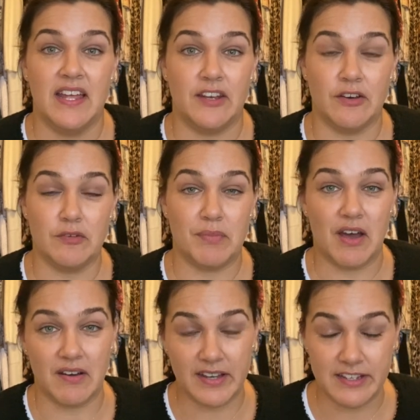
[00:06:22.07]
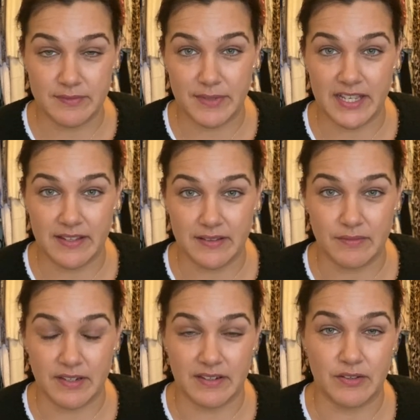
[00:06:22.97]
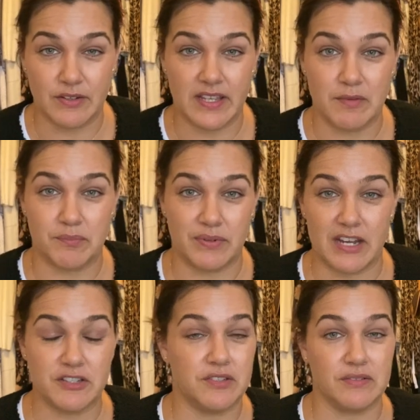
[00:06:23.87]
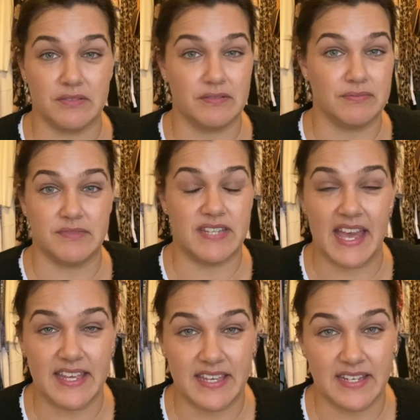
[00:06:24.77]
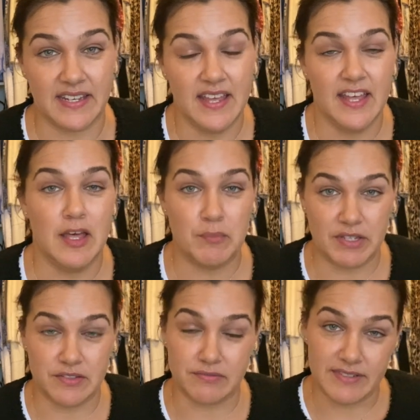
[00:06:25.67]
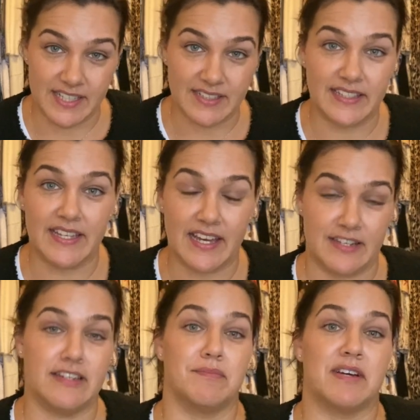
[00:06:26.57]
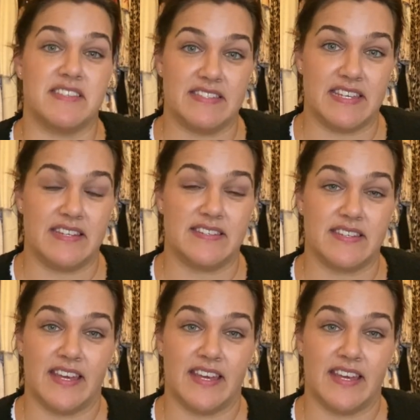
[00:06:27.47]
Not behind me where it could get brushed or taken, but directly under my seat.